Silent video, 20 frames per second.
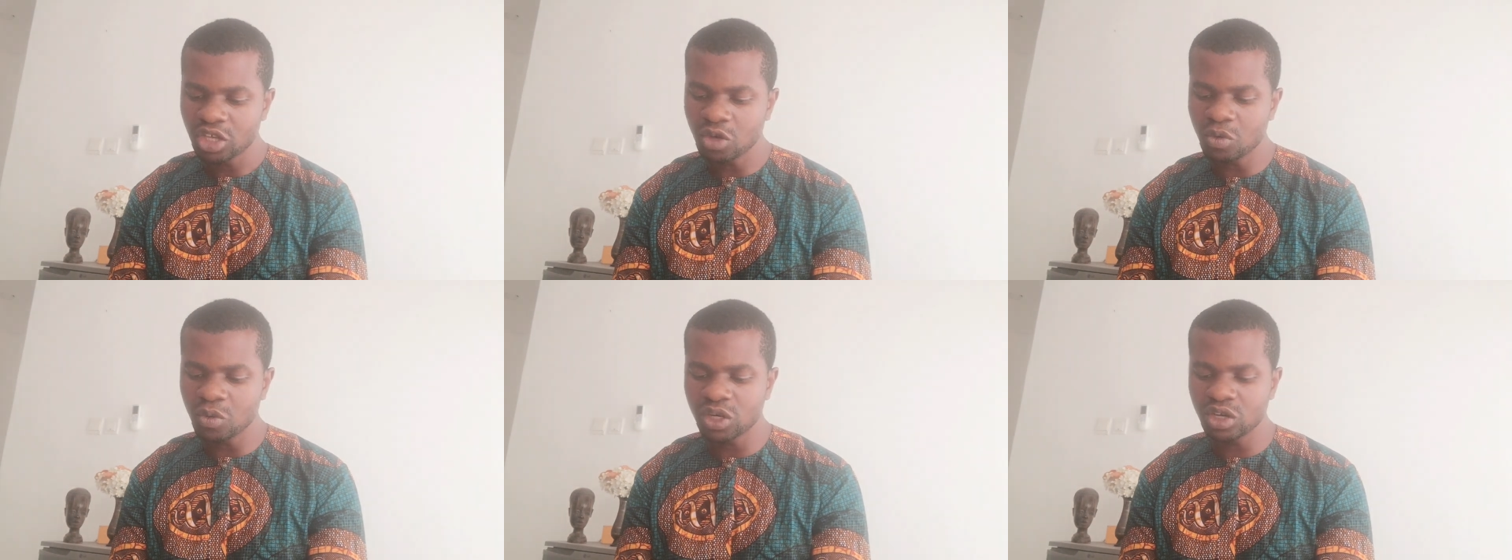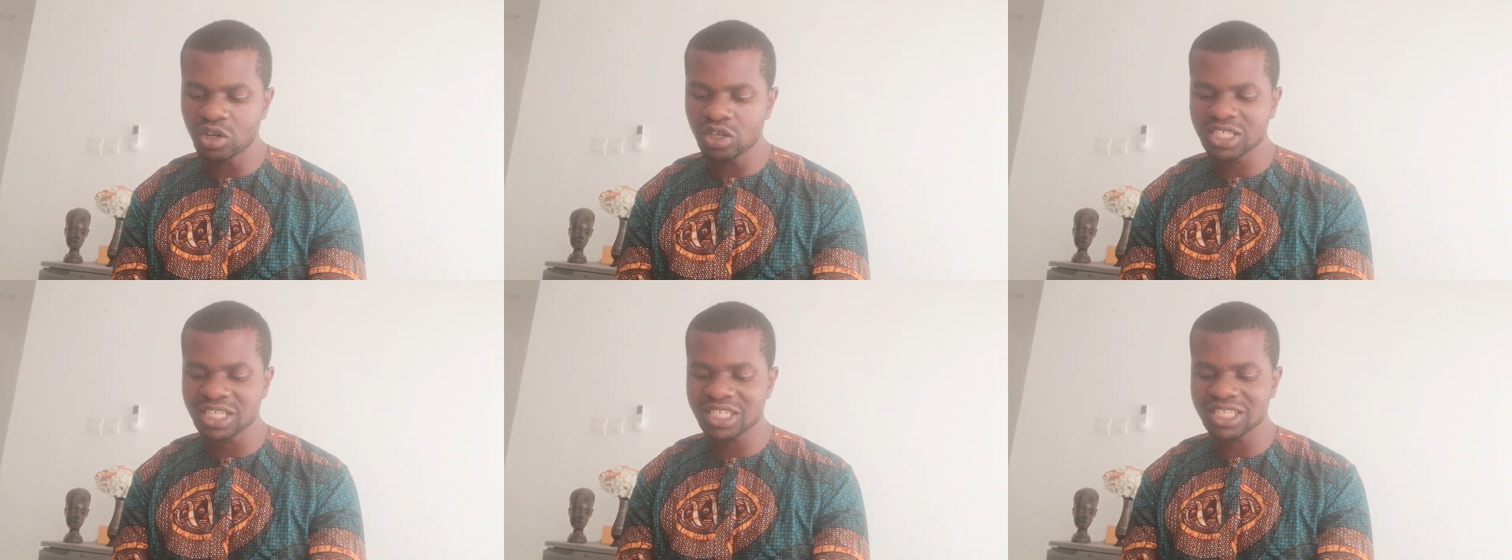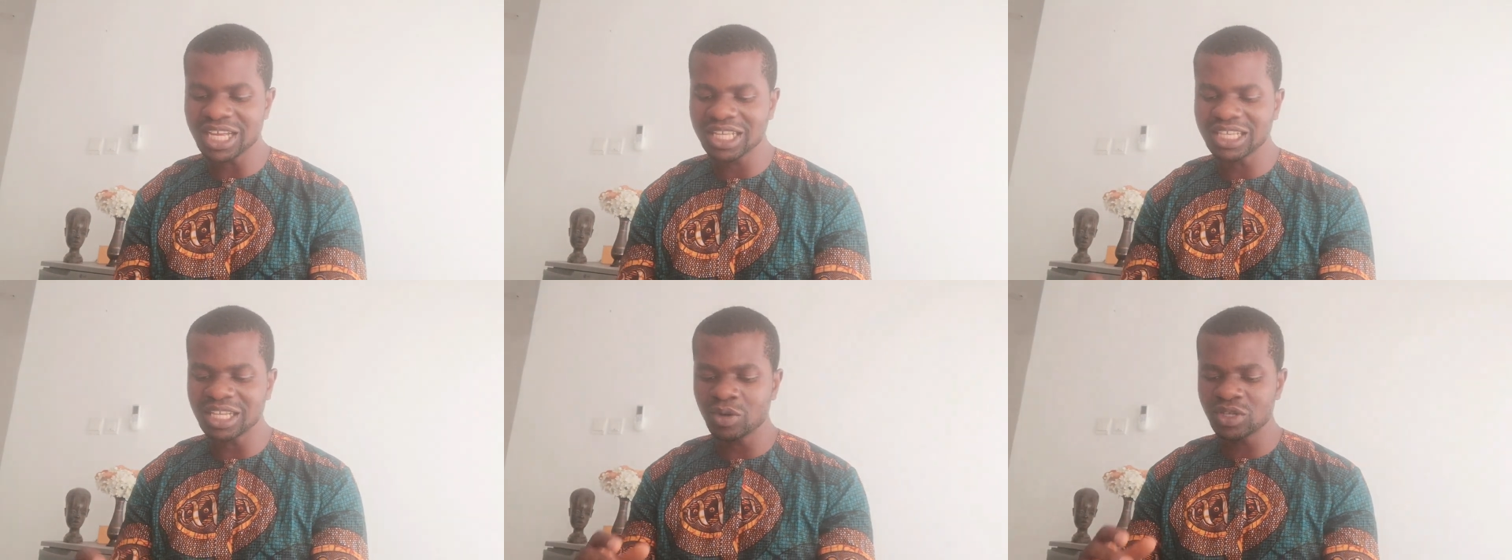you will
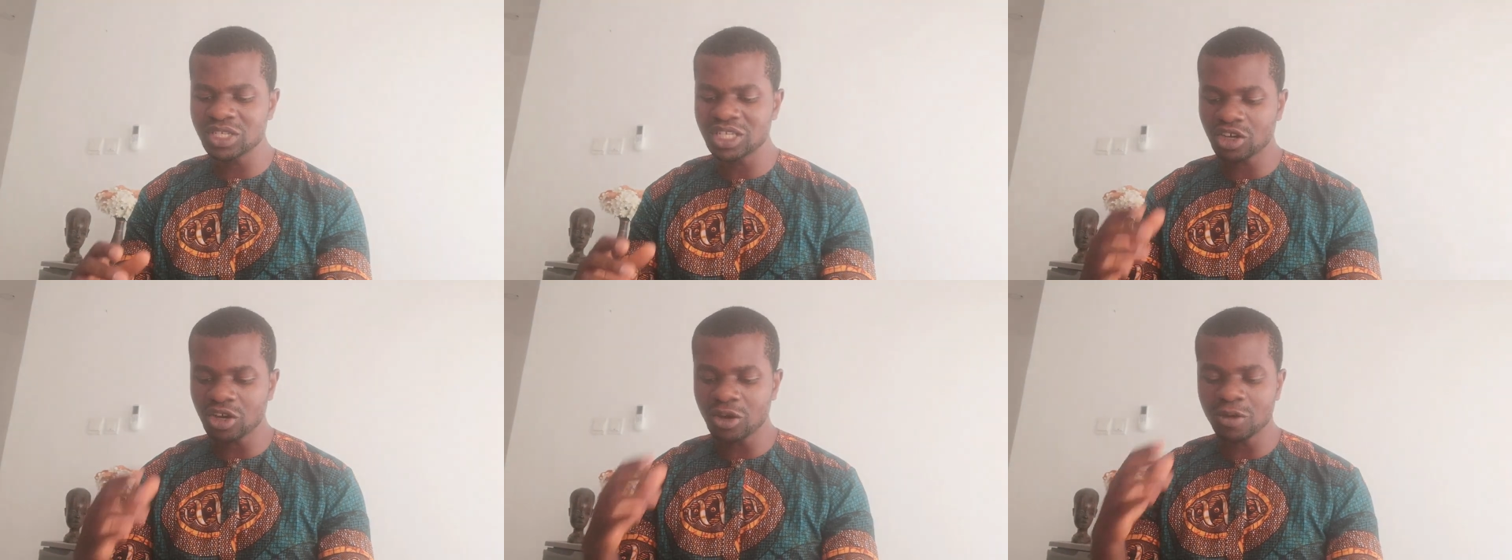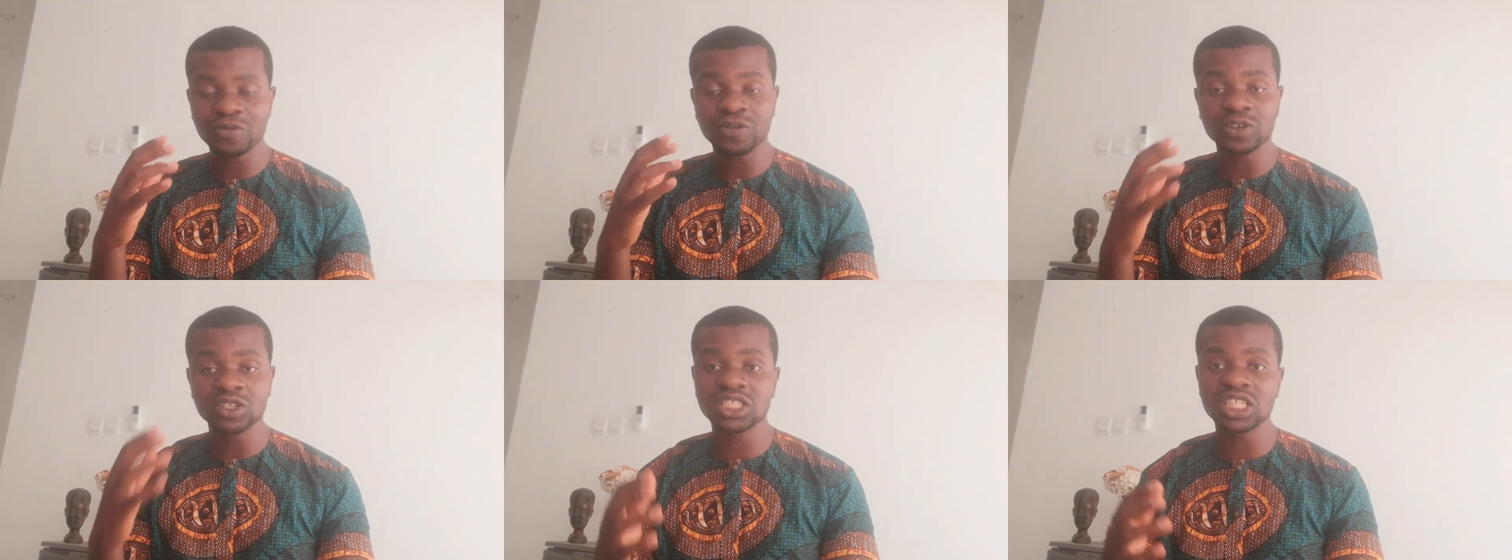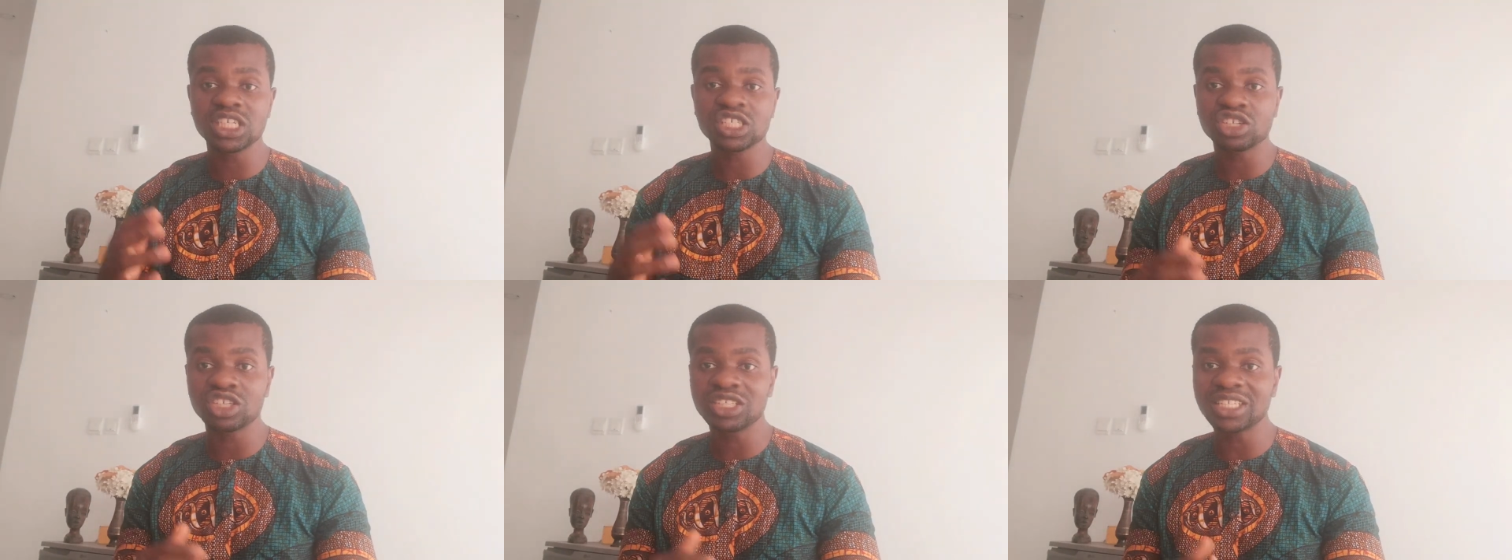notice that there was a
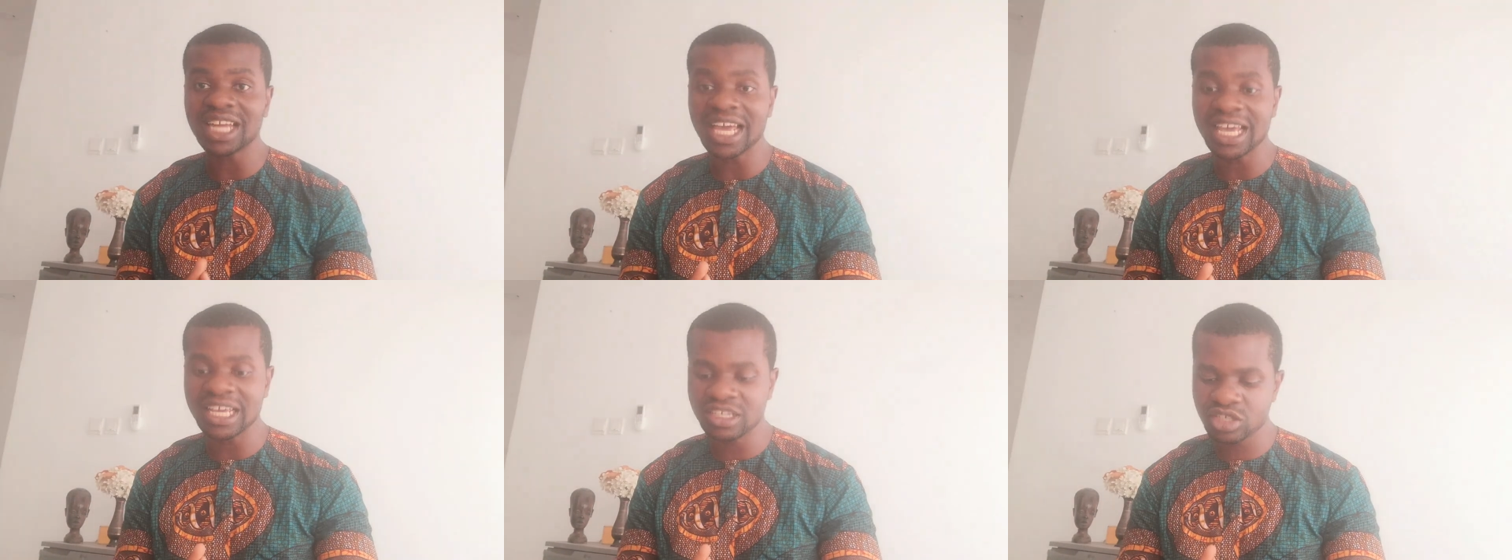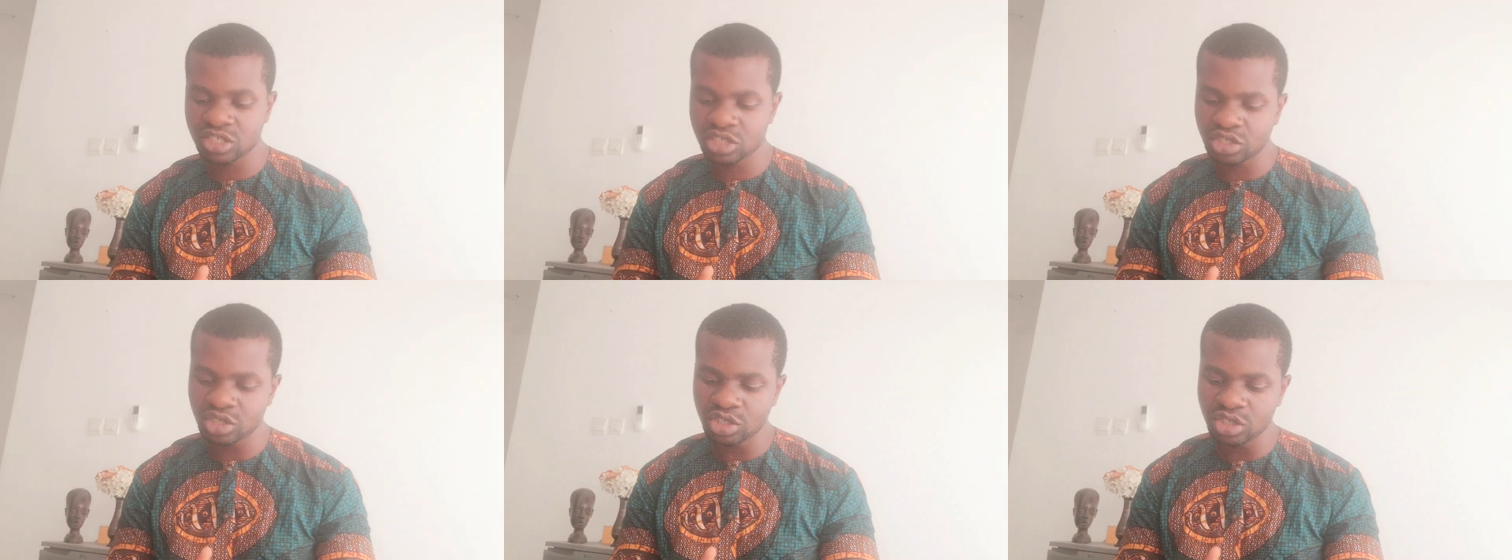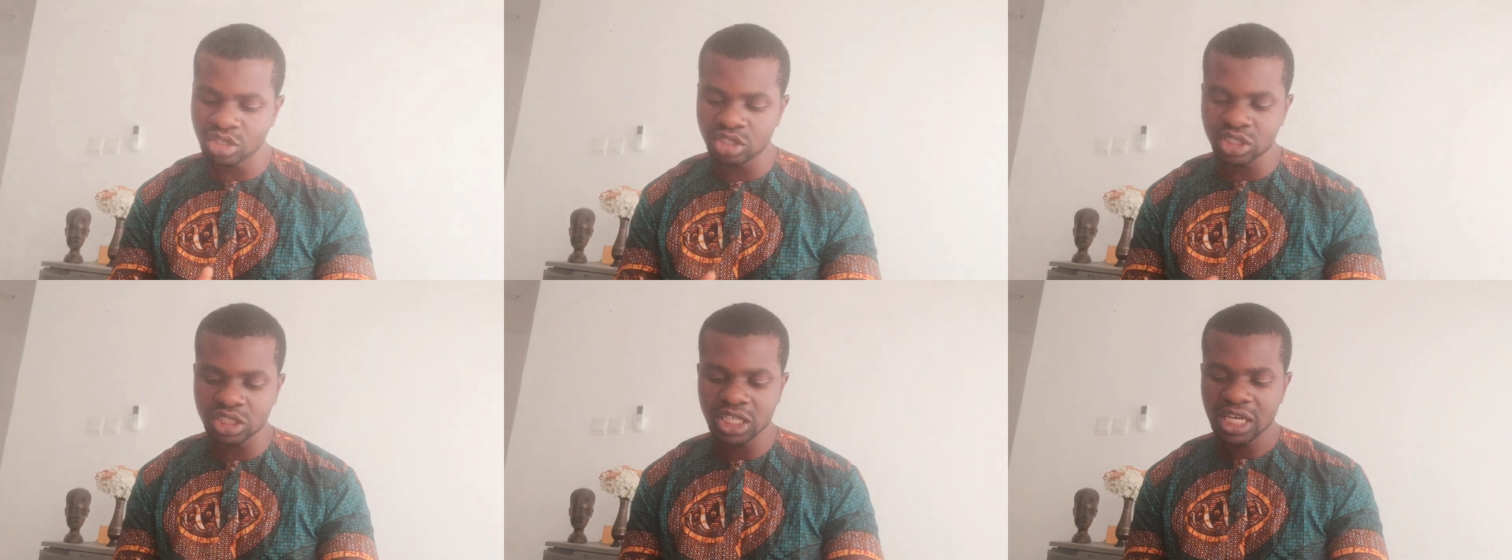confrontation that
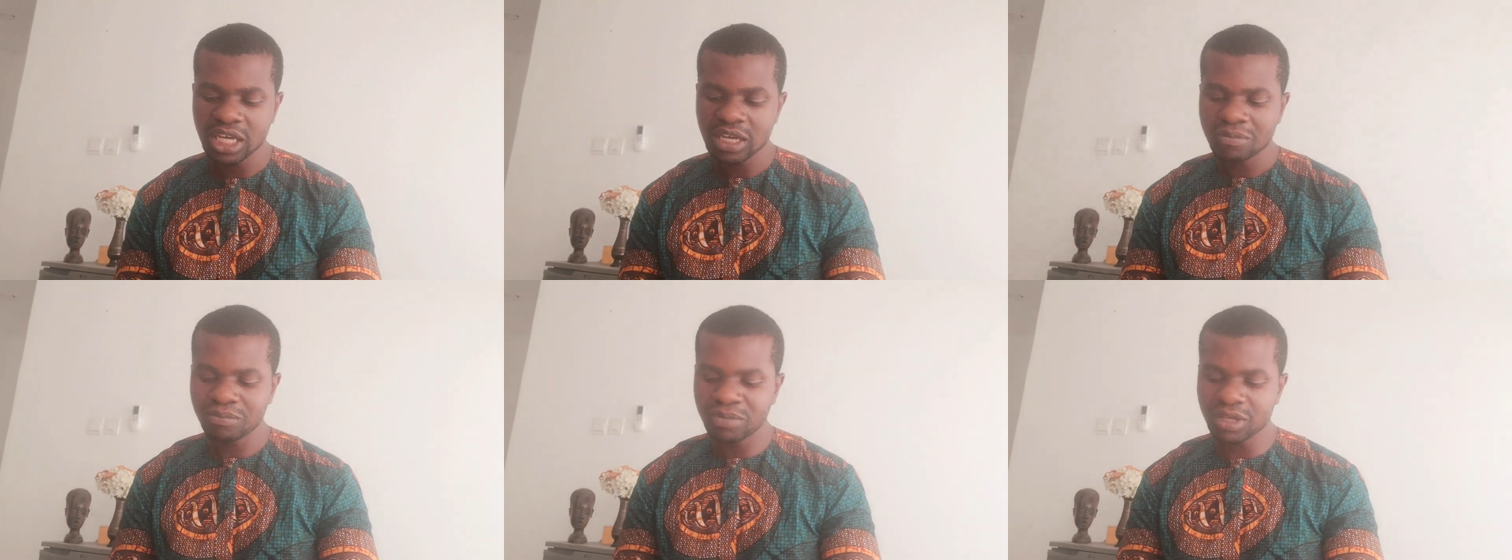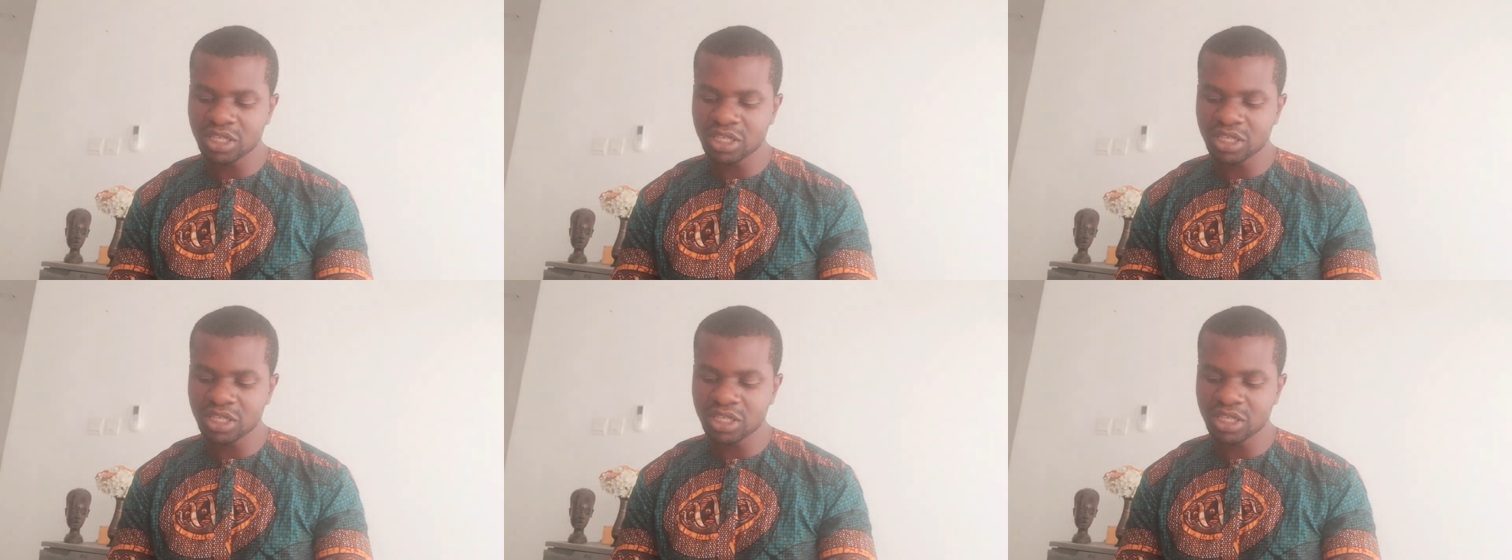ensued